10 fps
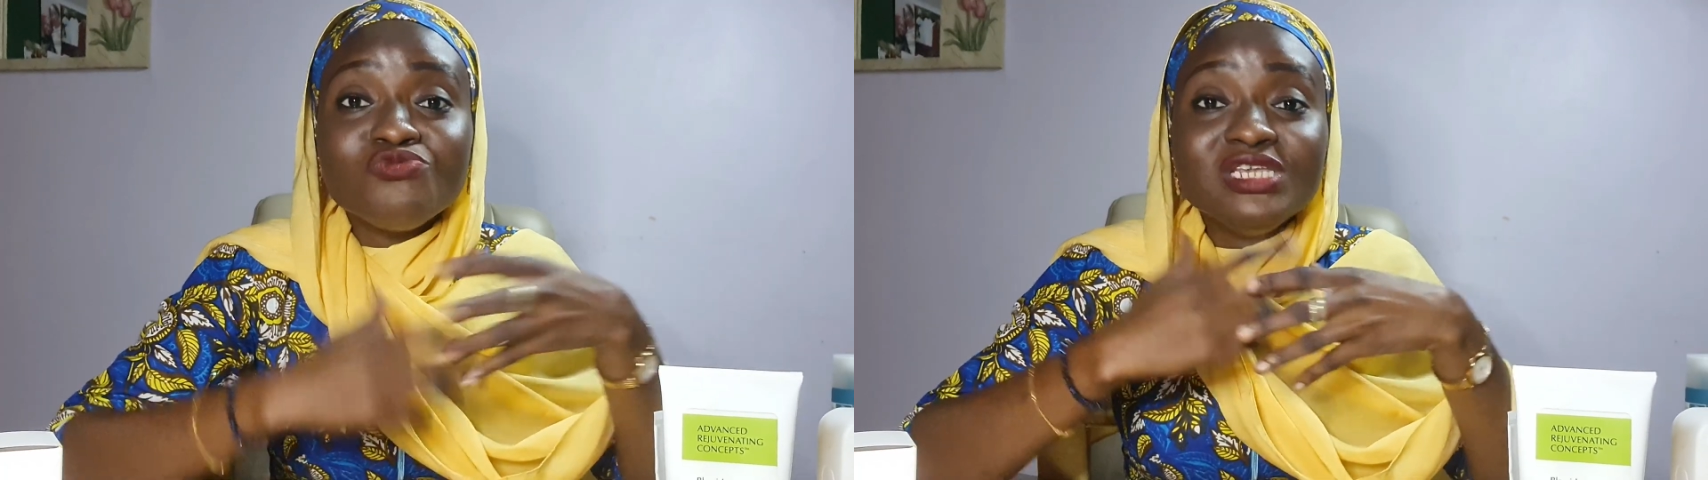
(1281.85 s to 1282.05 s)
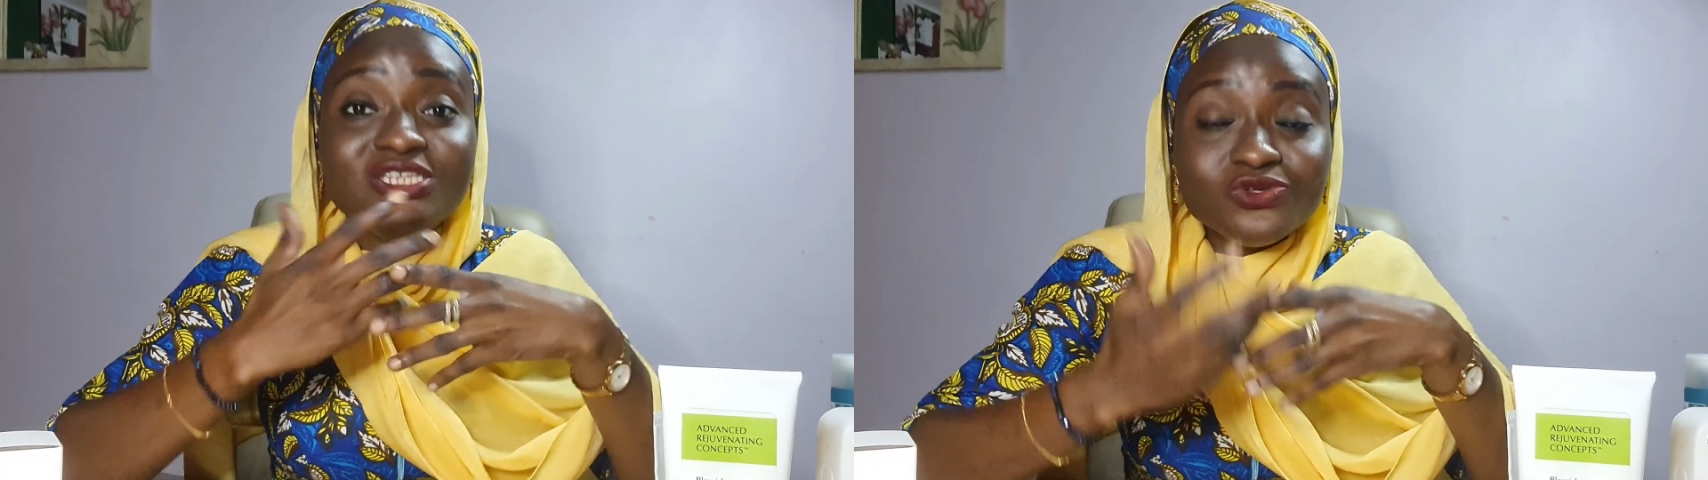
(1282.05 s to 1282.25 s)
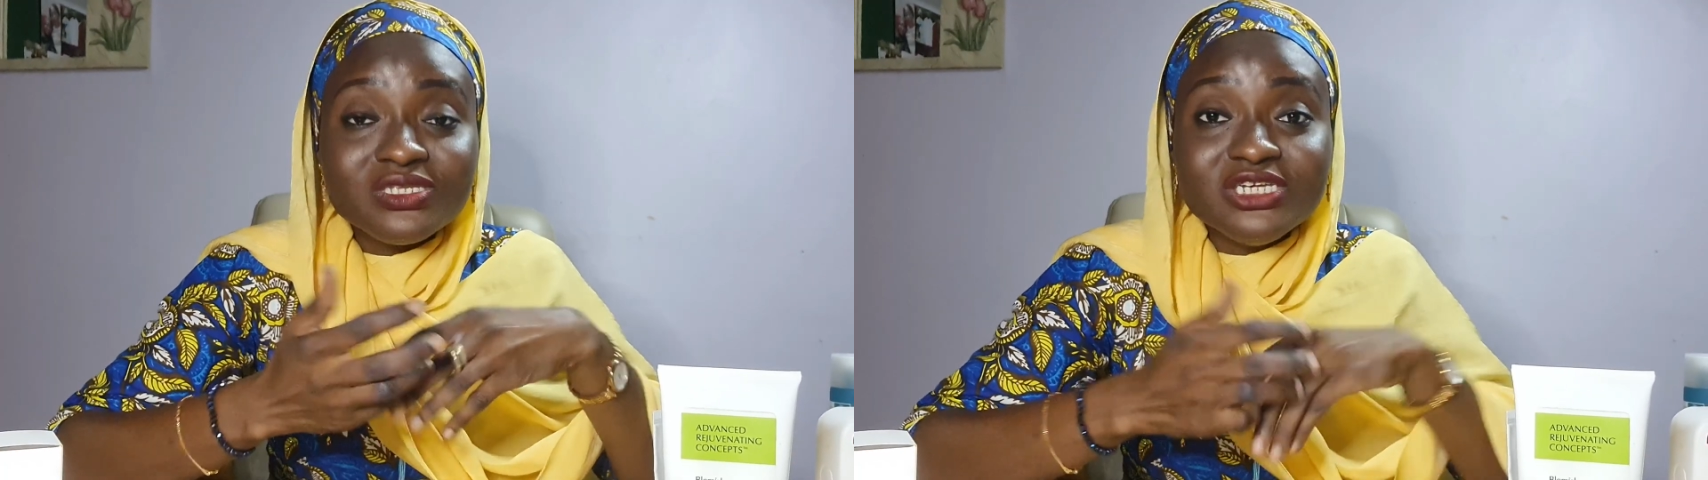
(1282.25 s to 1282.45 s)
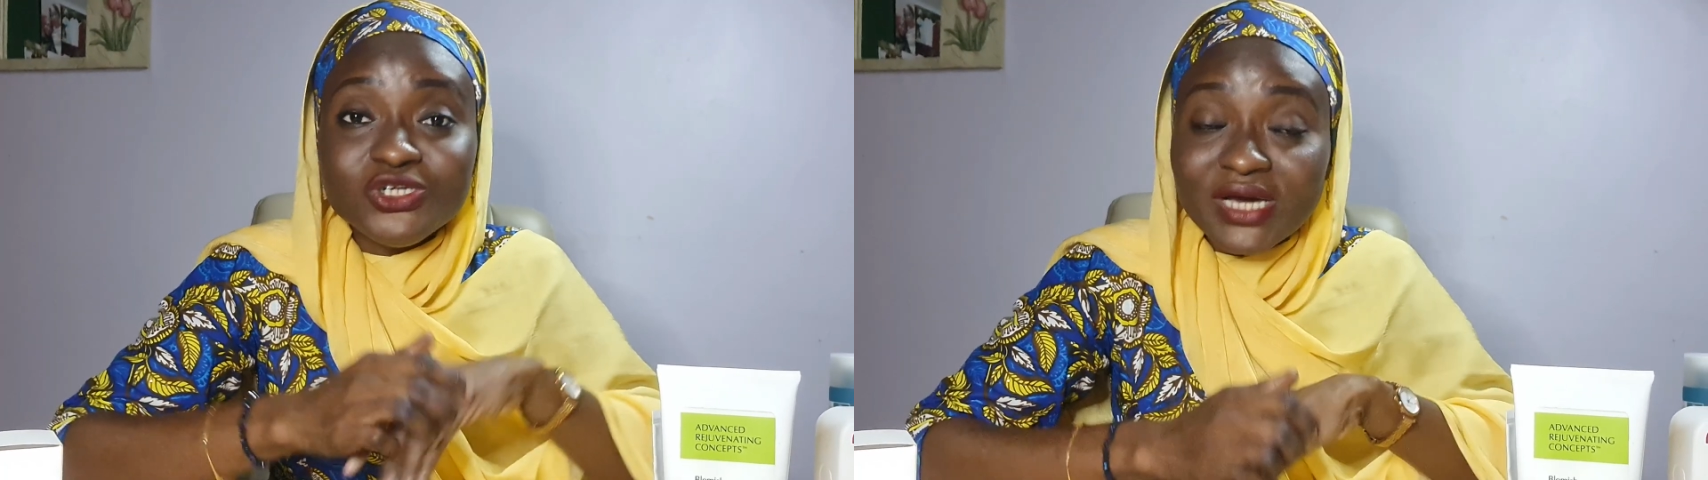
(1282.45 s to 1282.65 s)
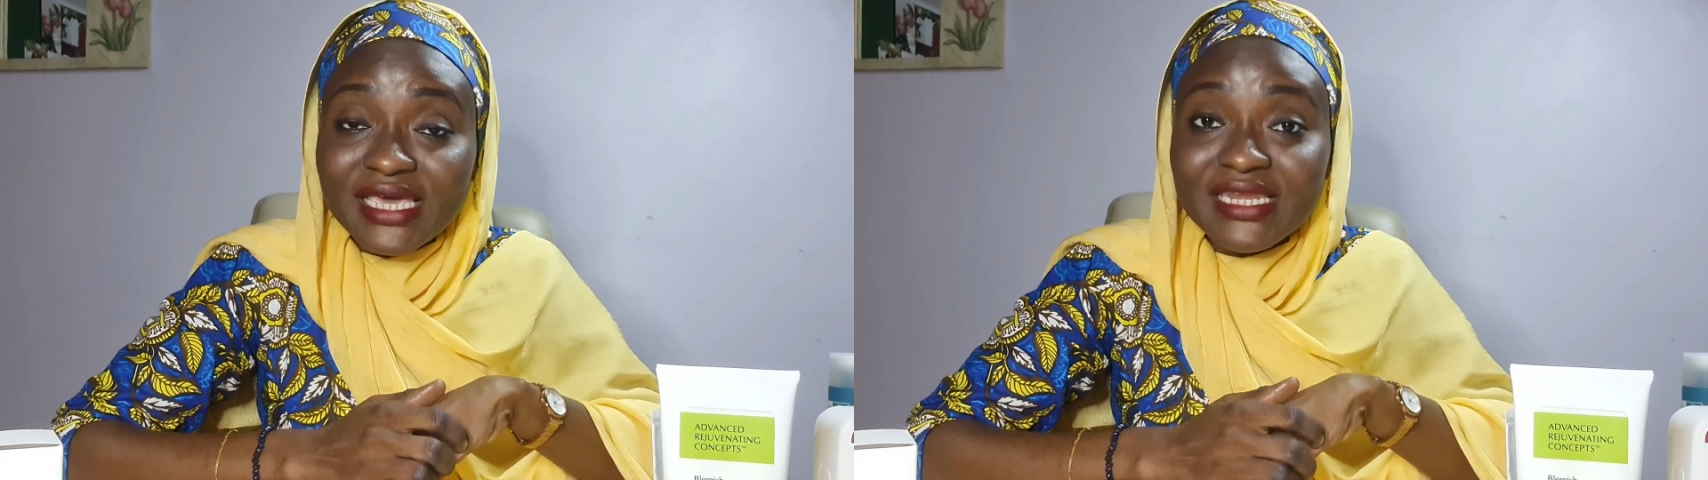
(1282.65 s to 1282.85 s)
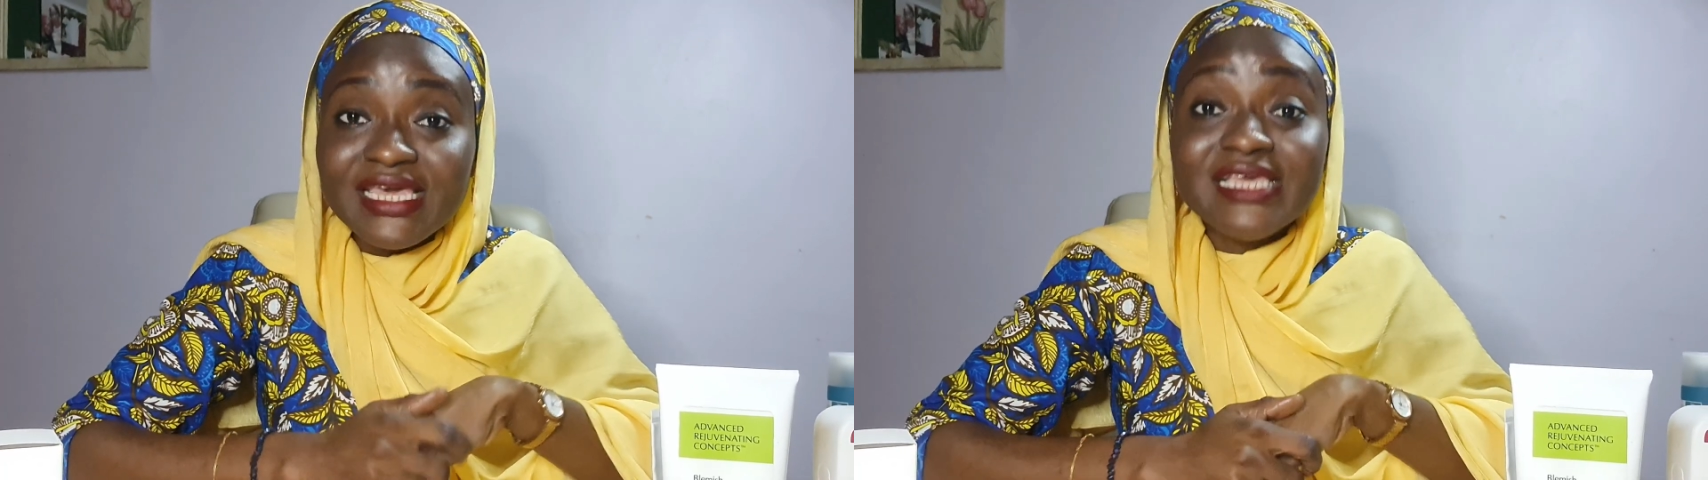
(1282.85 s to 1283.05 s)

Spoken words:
reduce the drying